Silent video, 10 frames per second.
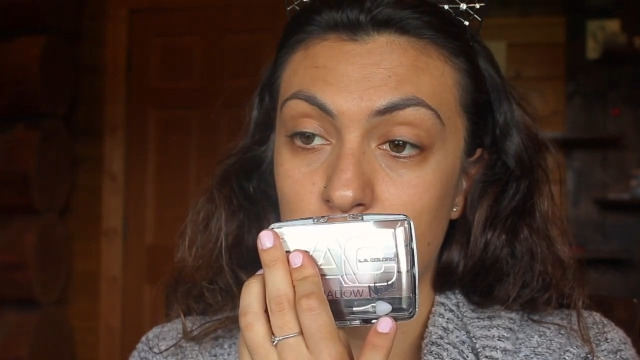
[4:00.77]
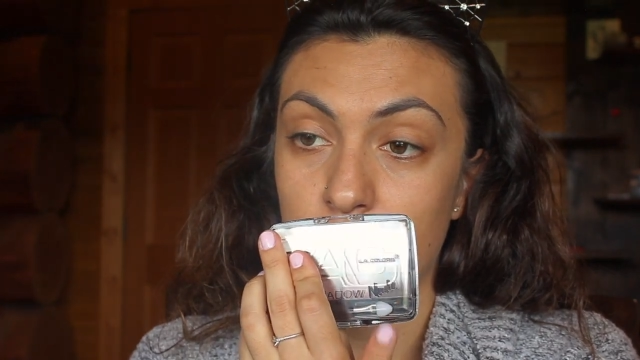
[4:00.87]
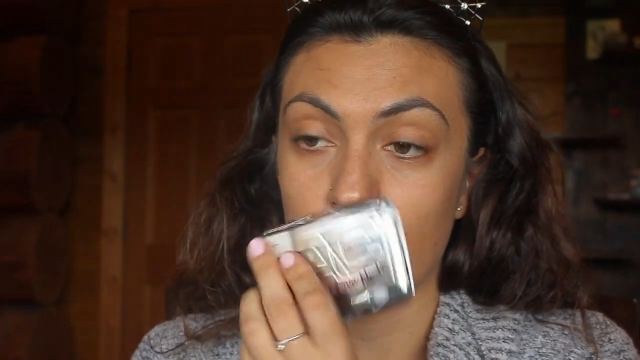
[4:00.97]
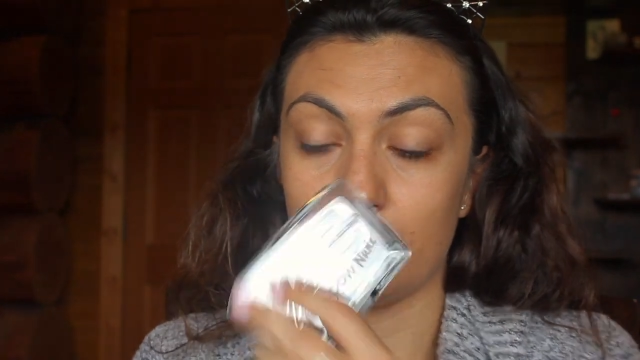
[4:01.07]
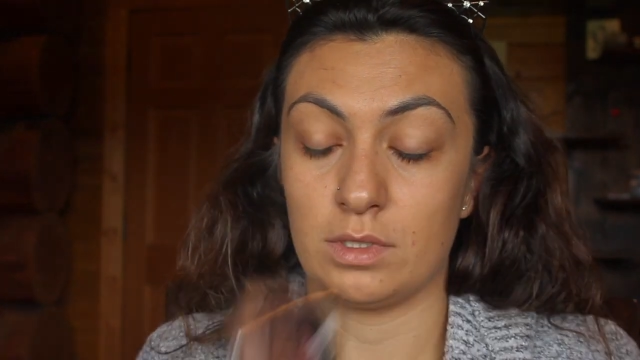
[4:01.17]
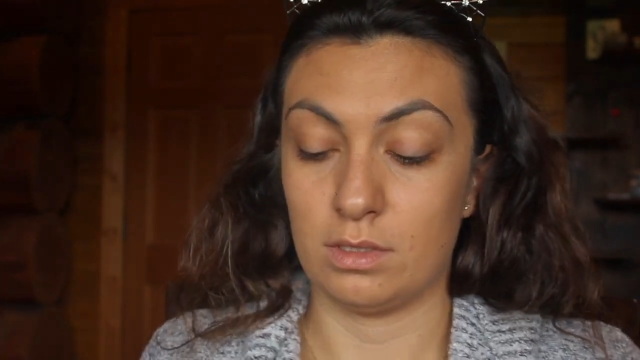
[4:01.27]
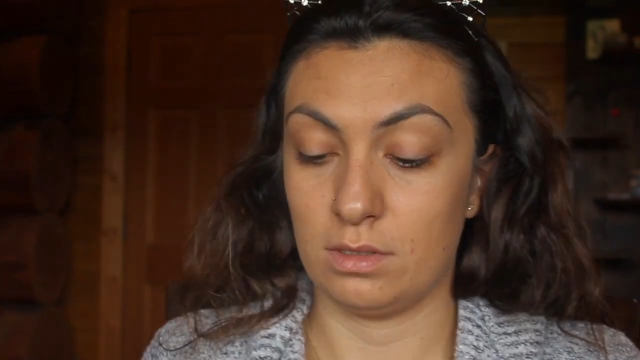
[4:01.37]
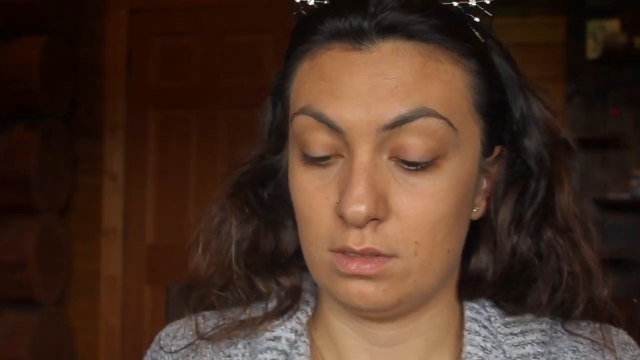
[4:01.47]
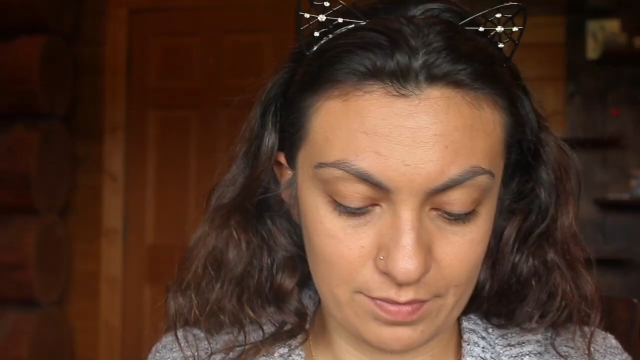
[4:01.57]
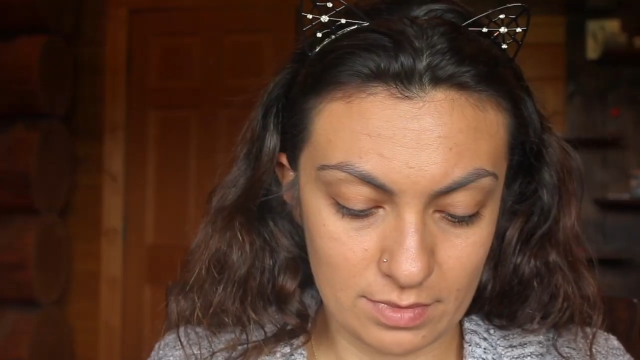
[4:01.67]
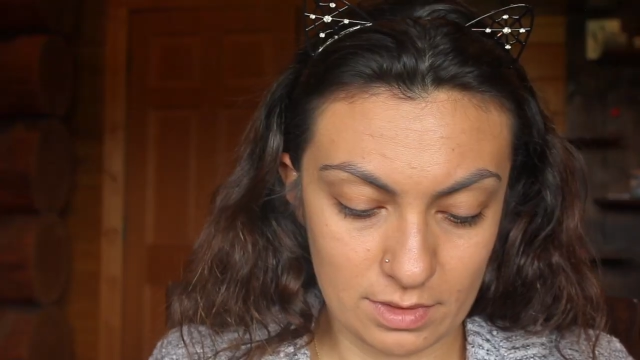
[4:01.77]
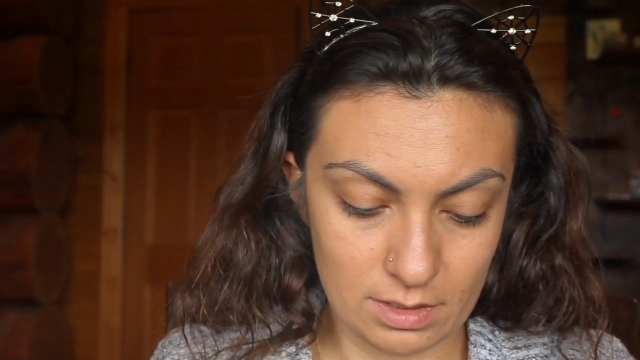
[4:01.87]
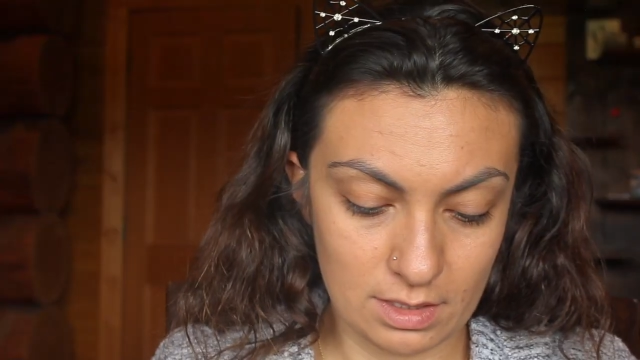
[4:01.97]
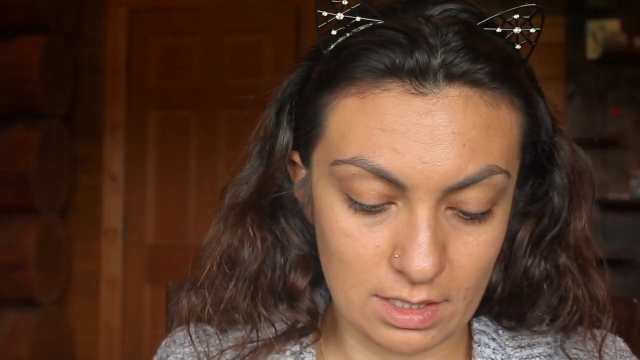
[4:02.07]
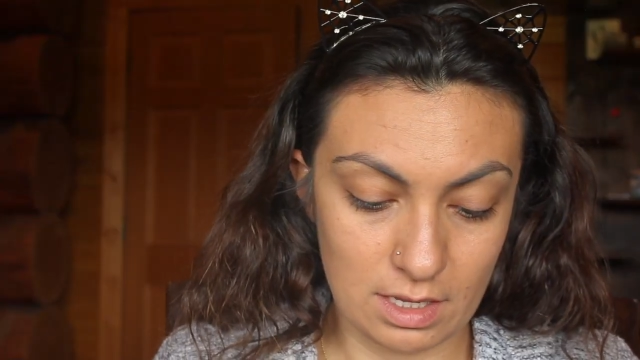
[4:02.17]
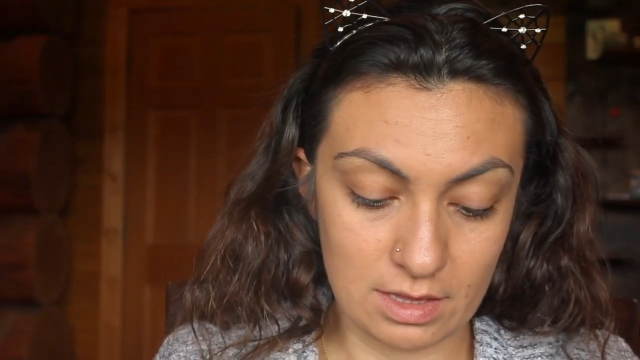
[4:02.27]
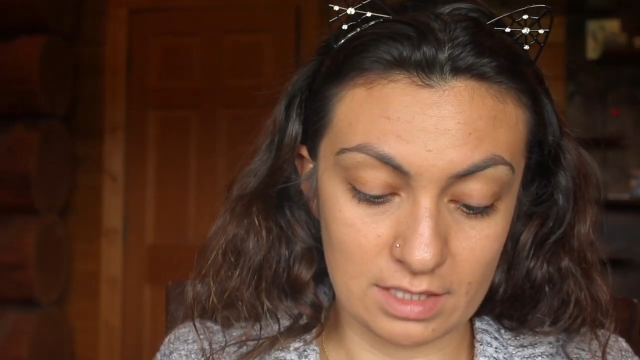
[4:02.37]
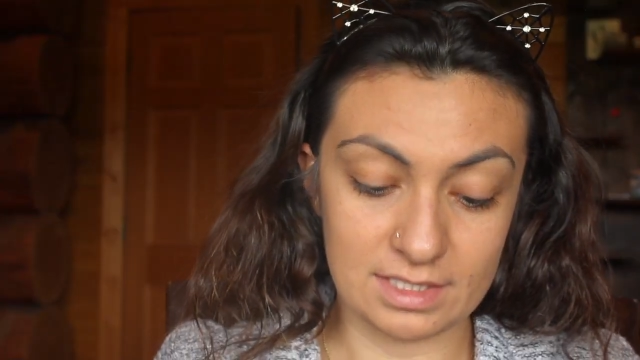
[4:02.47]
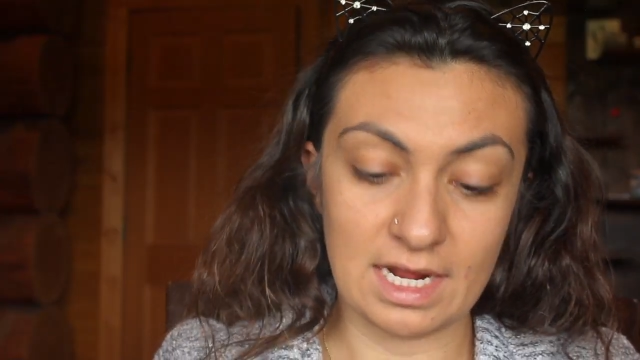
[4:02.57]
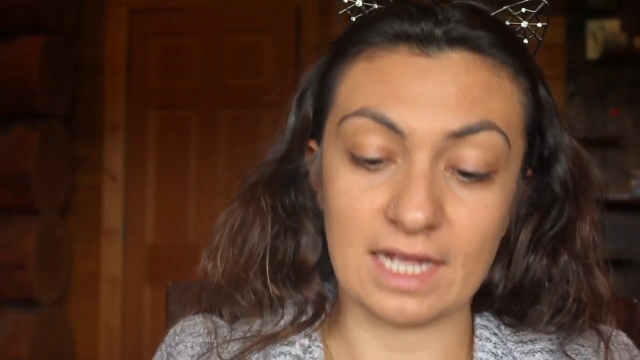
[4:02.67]
Nude.
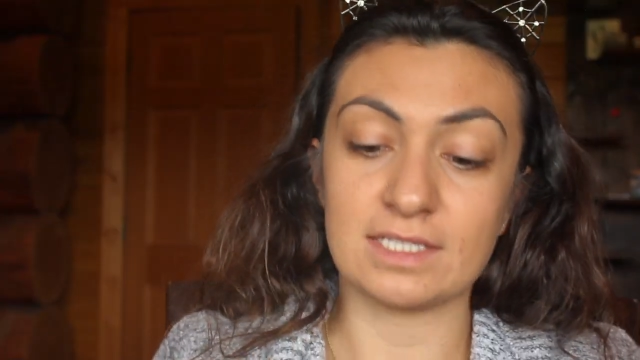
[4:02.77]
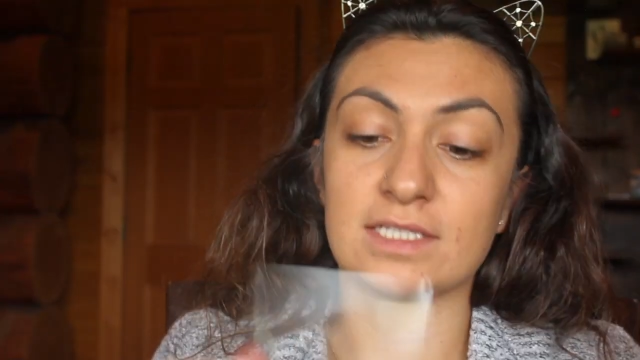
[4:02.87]
That's nice.